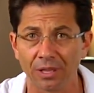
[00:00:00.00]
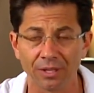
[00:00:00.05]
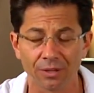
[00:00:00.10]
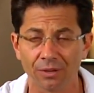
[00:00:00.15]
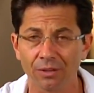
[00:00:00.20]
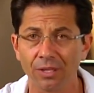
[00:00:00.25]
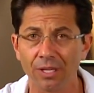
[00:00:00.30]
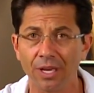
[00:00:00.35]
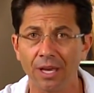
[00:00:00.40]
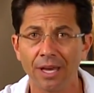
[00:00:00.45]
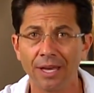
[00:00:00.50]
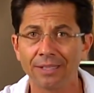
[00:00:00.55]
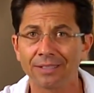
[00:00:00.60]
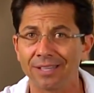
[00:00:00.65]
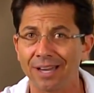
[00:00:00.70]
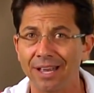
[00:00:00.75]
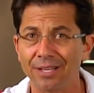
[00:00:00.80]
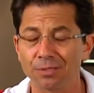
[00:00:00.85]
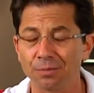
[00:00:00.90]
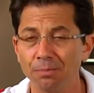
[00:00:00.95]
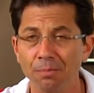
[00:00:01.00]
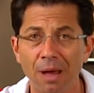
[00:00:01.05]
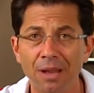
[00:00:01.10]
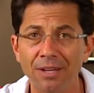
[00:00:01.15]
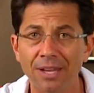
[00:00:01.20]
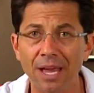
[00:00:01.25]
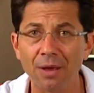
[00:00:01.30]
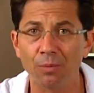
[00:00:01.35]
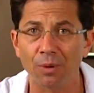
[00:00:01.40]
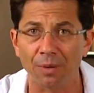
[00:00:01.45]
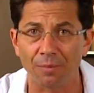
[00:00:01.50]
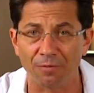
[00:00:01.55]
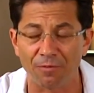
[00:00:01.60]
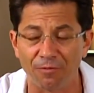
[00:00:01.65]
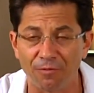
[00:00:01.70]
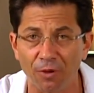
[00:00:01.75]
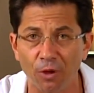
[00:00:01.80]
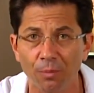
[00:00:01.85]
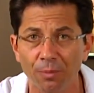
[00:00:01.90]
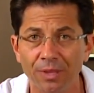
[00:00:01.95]
Literally, today's Monday when I'm
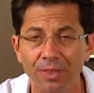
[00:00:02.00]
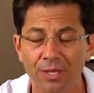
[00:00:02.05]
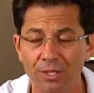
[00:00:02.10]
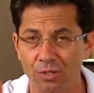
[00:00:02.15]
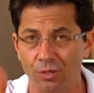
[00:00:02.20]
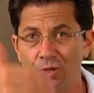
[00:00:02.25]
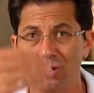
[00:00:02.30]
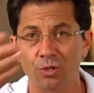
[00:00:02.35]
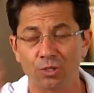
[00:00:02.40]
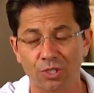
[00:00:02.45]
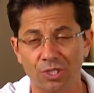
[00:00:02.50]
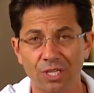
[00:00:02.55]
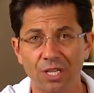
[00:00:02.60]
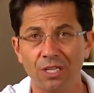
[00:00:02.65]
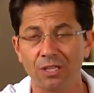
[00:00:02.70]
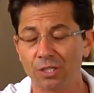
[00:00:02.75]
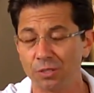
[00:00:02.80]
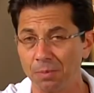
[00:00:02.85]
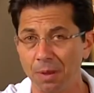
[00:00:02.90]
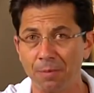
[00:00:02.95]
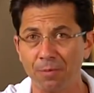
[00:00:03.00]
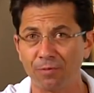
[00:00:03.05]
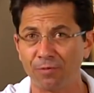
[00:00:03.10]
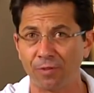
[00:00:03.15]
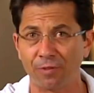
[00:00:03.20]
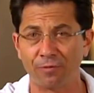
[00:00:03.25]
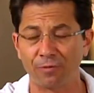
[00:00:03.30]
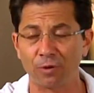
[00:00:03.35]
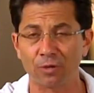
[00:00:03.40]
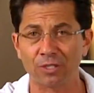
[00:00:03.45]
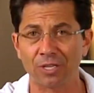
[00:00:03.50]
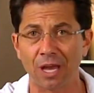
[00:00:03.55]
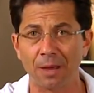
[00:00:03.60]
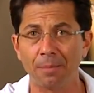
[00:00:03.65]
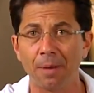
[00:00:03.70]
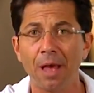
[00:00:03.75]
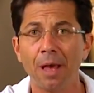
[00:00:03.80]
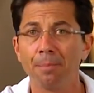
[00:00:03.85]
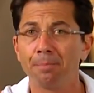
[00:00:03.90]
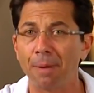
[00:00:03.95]
filming this or you're seeing this maybe for the first time.